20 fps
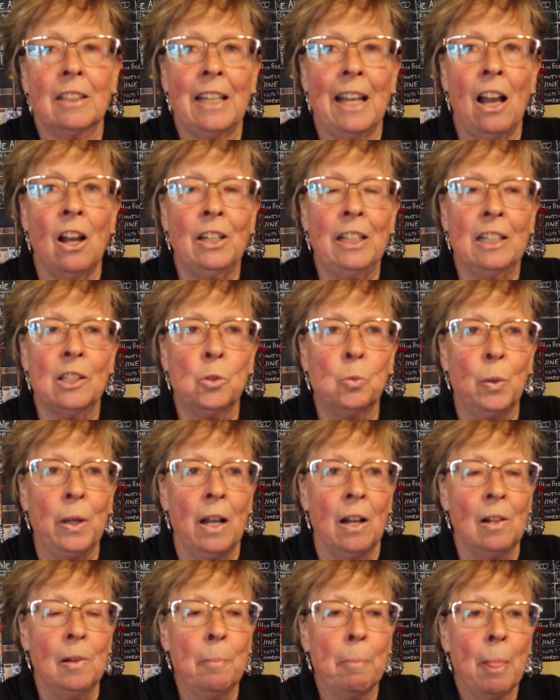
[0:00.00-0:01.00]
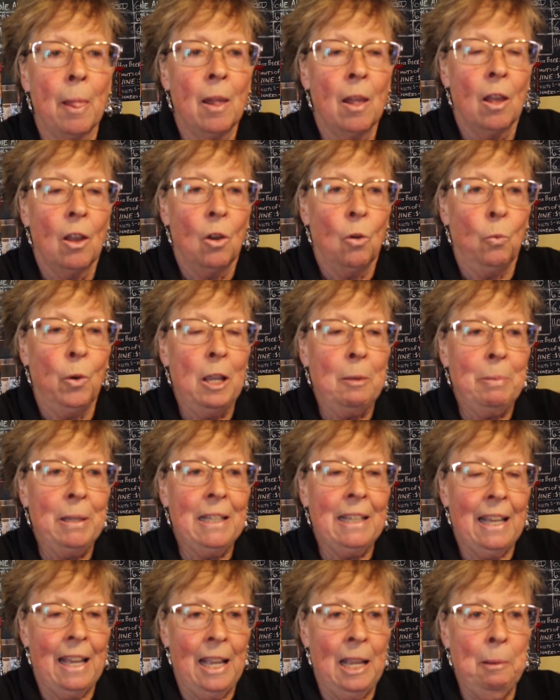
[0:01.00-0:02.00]
county as well. We
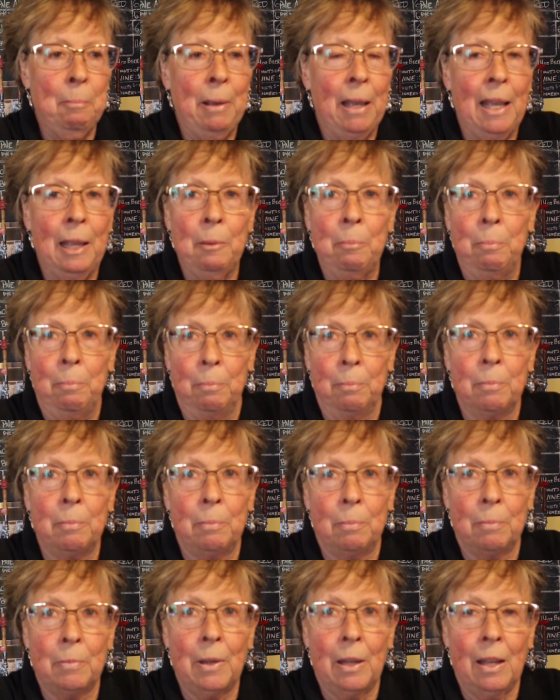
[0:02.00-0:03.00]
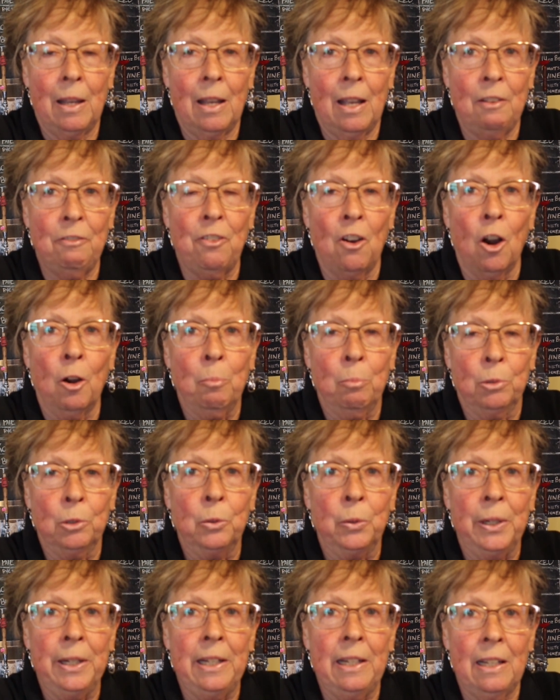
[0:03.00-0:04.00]
became a farm
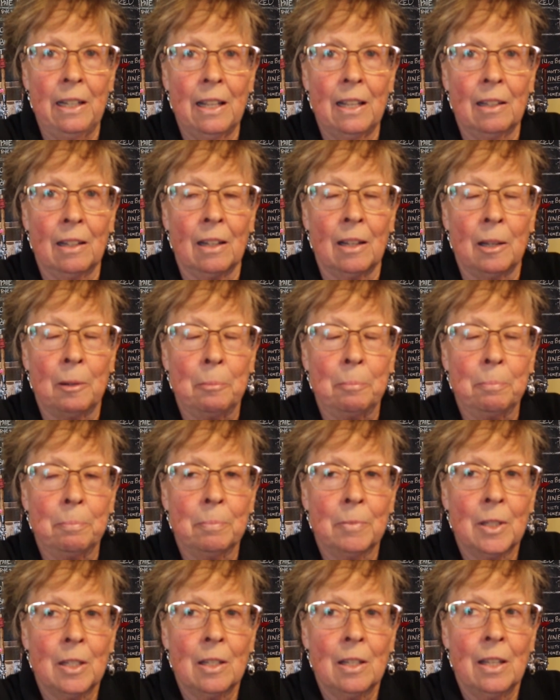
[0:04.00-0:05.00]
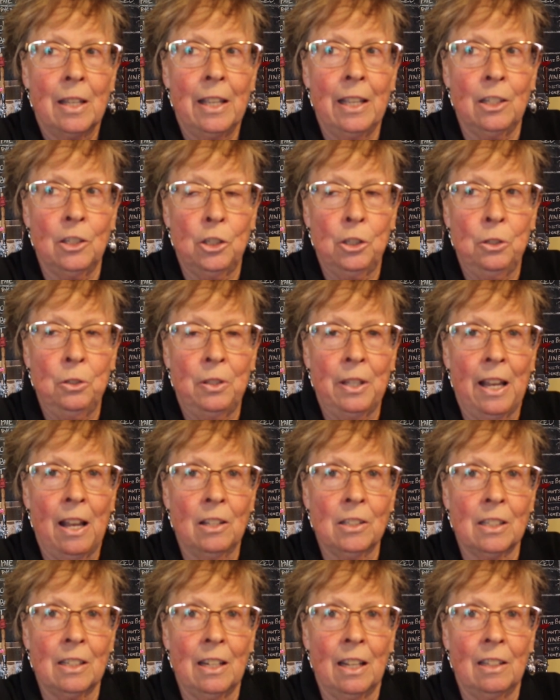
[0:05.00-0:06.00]
brewery in
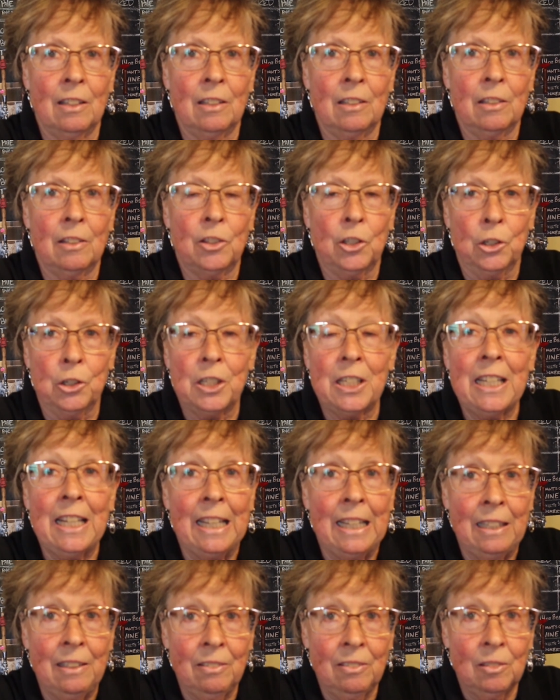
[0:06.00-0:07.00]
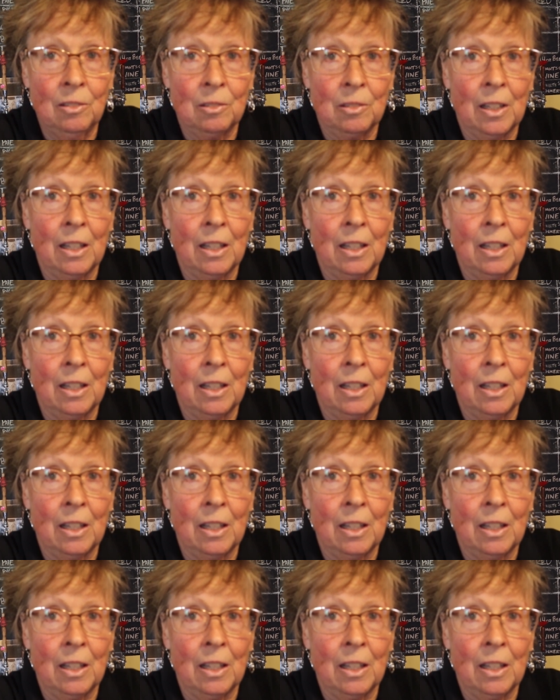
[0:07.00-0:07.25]
2013.